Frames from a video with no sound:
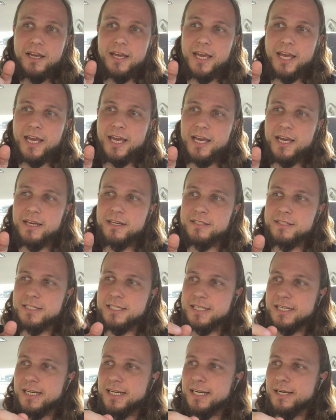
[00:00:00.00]
And,
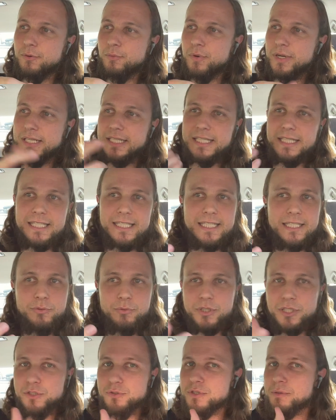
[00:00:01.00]
when he
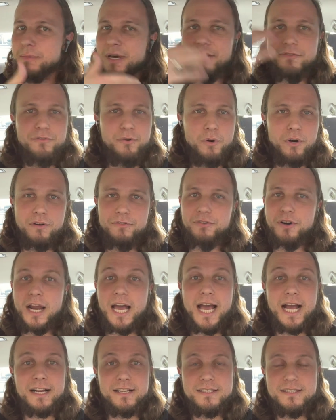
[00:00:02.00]
would use a metaphor for
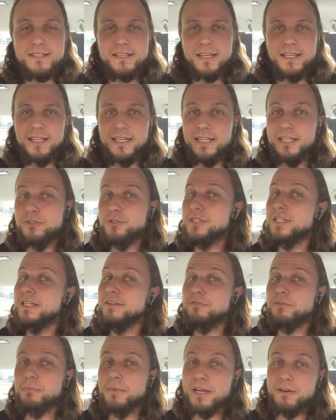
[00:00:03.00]
X and then he used a
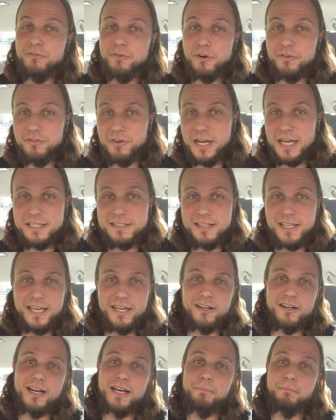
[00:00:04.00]
different metaphor for X
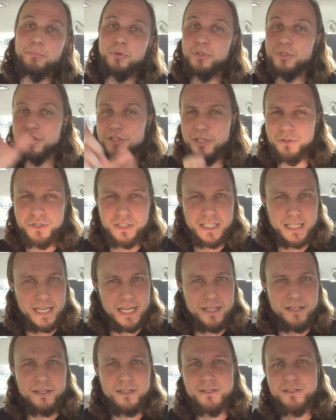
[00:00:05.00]
later, I pulled those
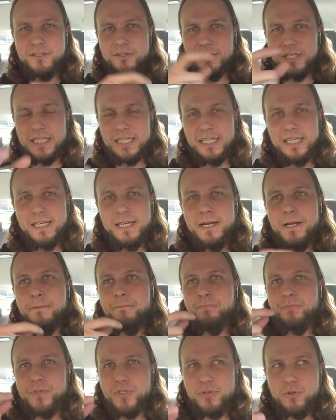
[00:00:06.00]
together so that
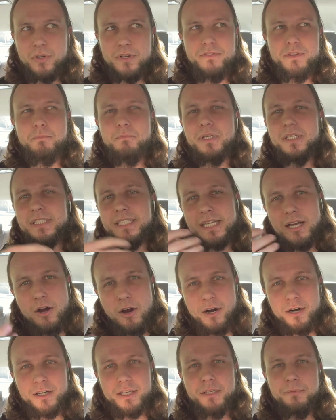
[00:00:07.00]
sort of the building
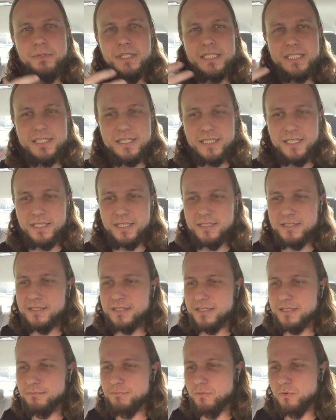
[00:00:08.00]
argument
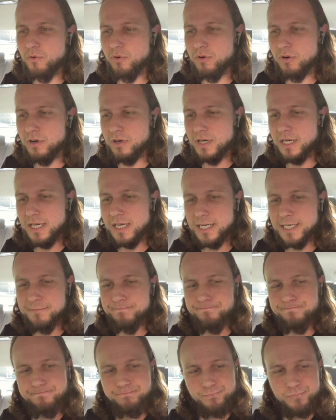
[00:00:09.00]
is
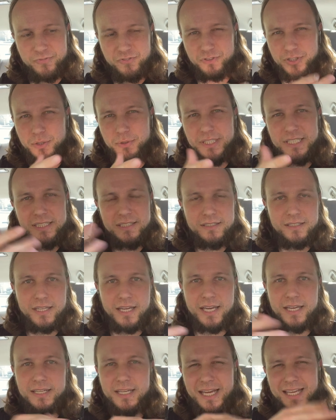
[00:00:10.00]
more, fluid
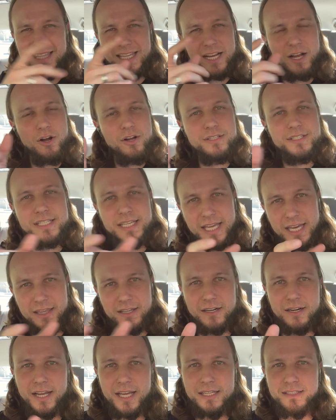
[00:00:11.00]
and like all
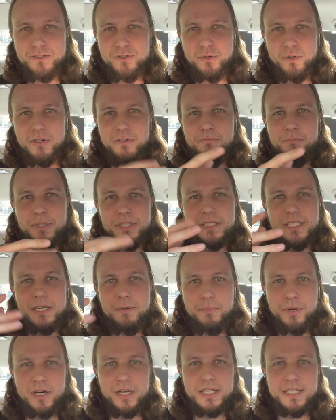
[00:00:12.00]
together and sort of building
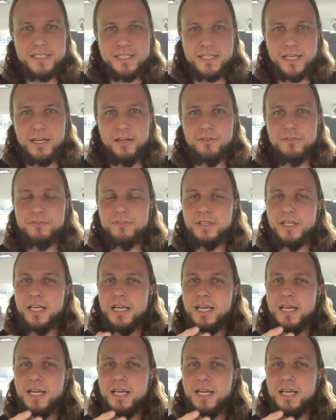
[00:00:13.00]
upon itself.